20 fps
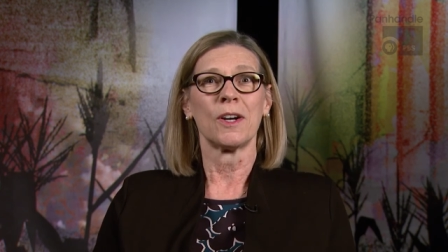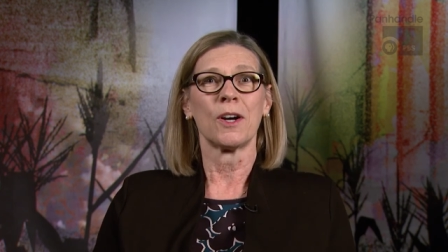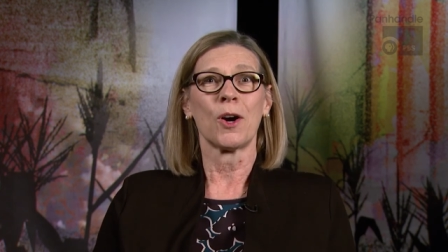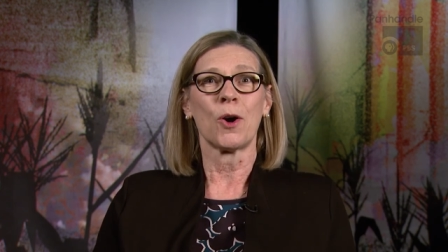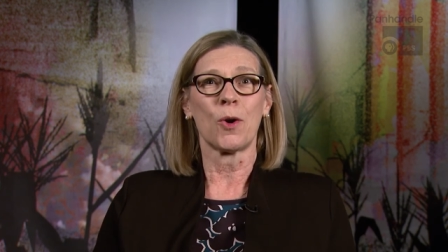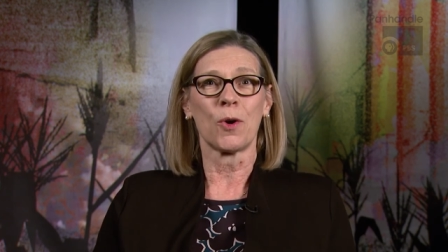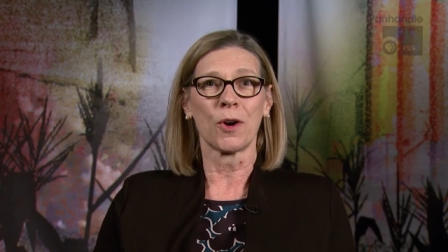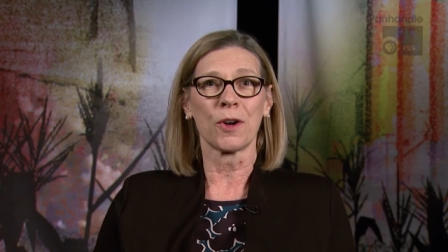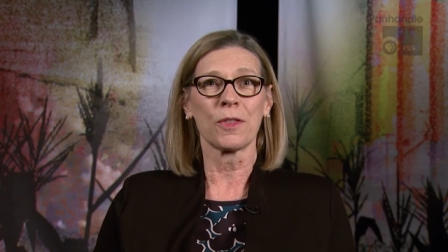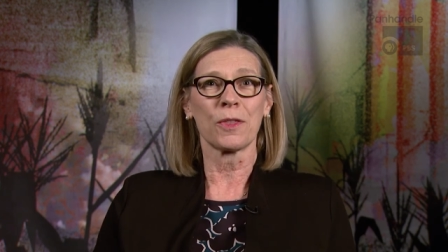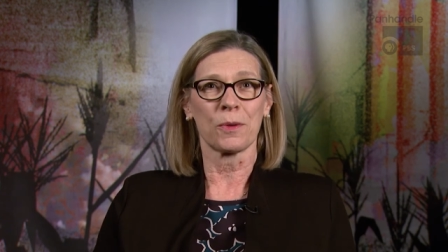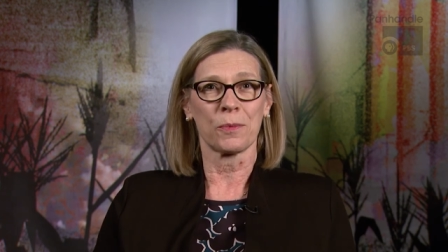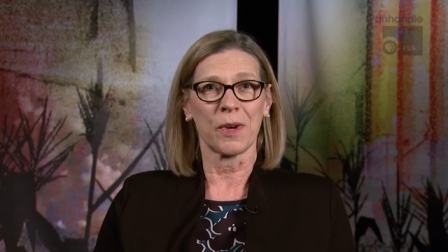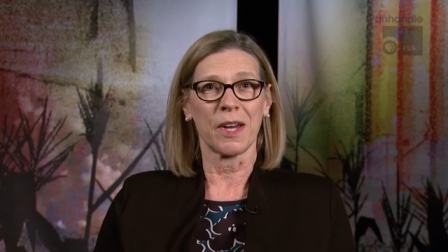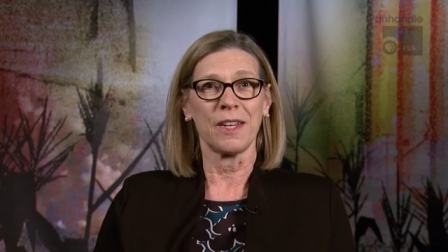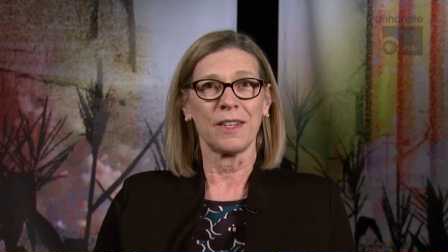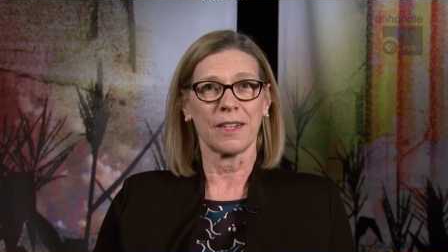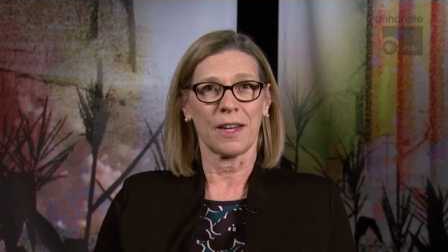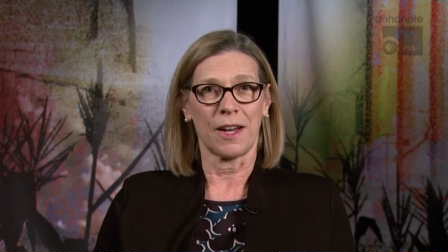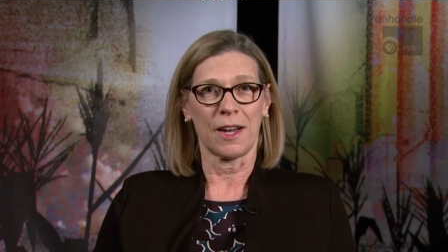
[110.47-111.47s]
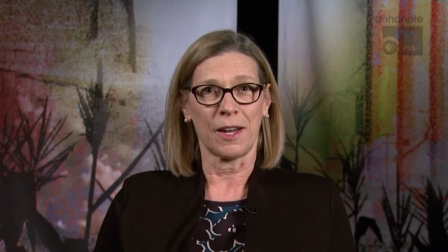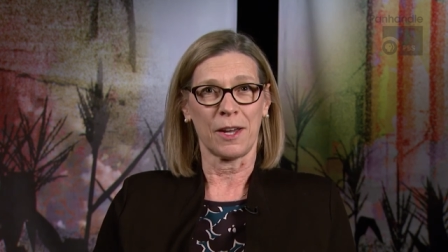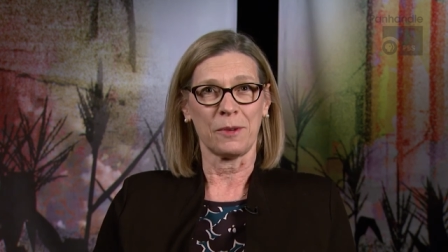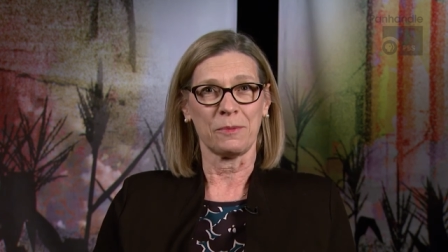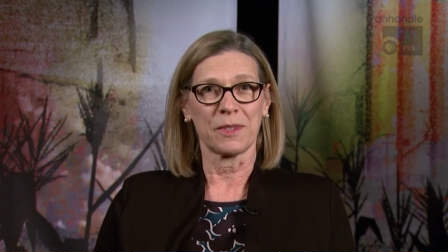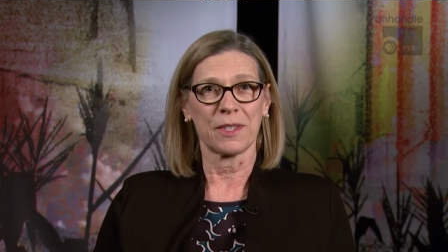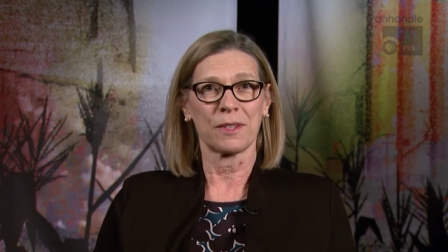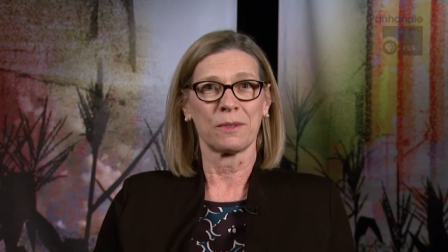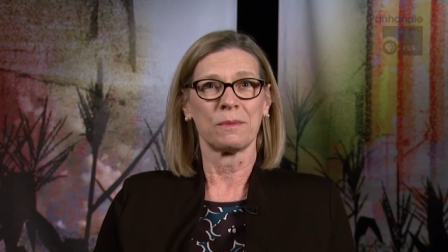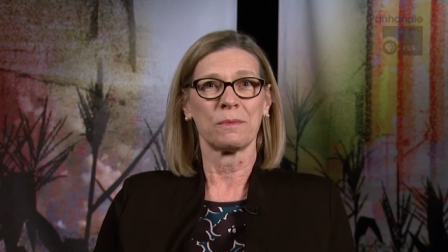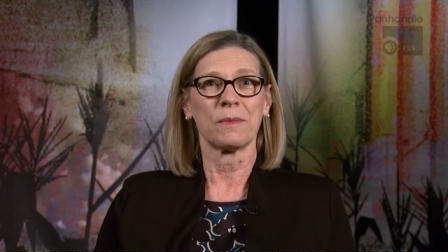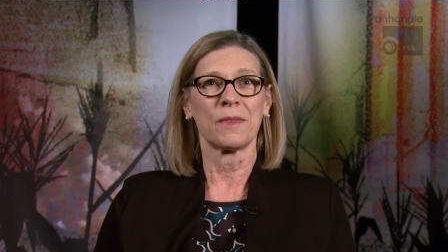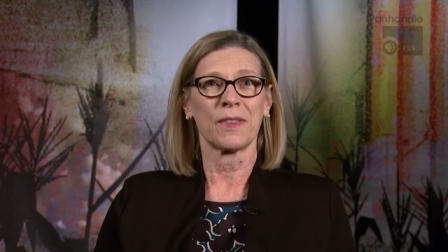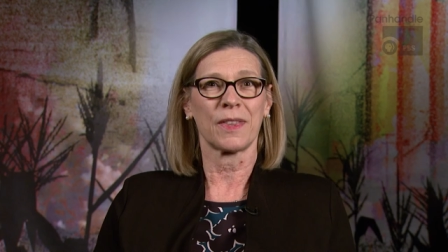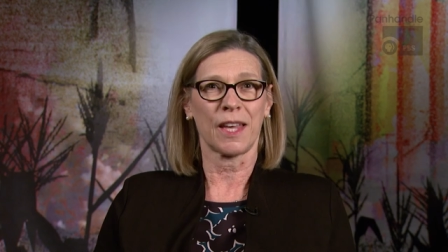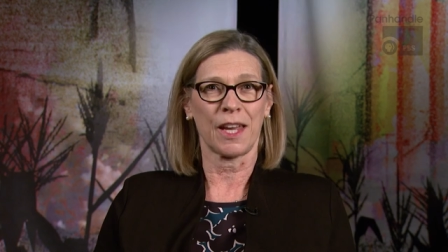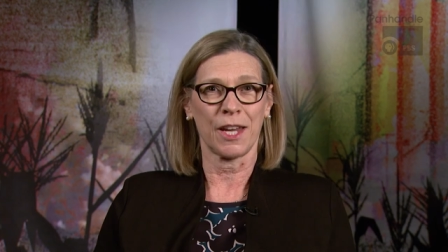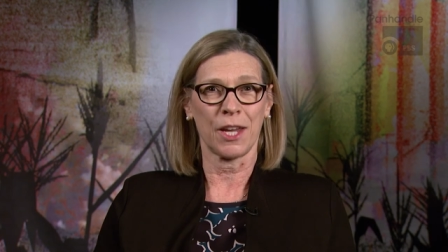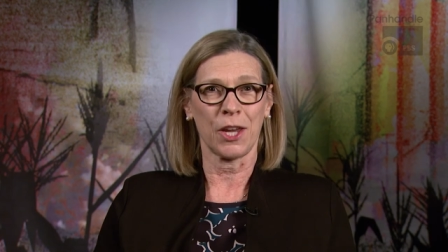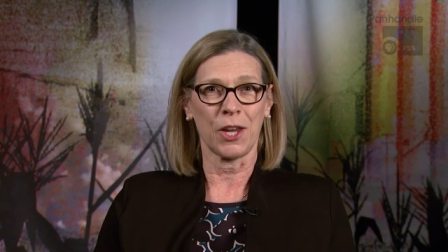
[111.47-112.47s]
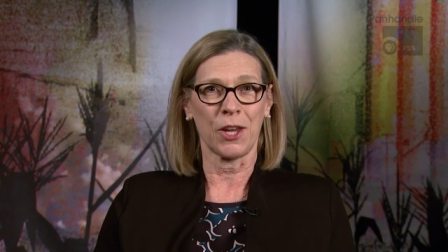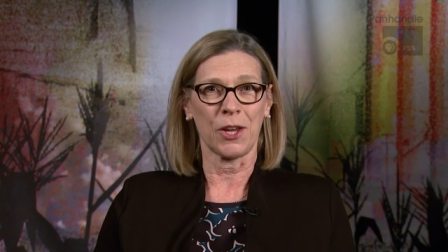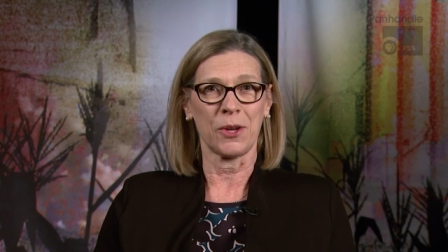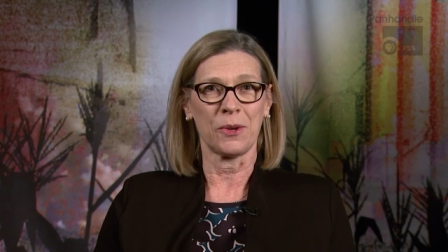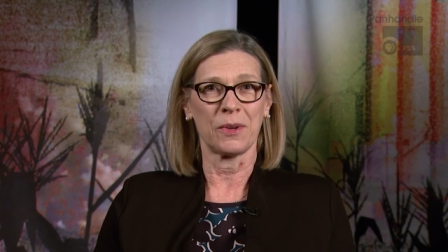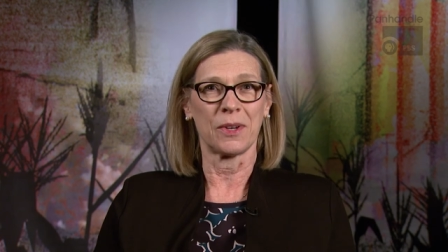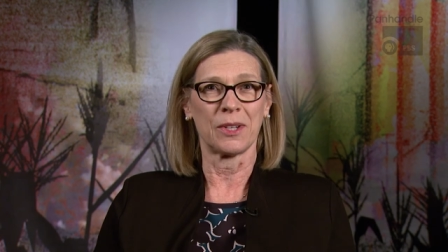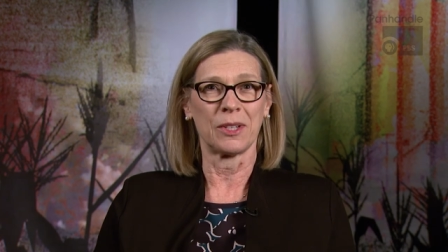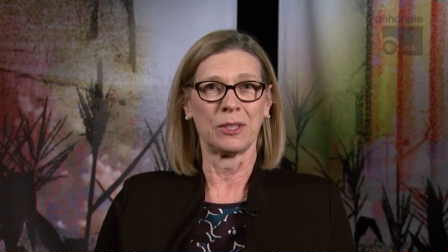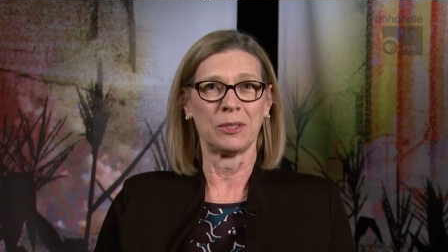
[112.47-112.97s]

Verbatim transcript: or three times. Thank you.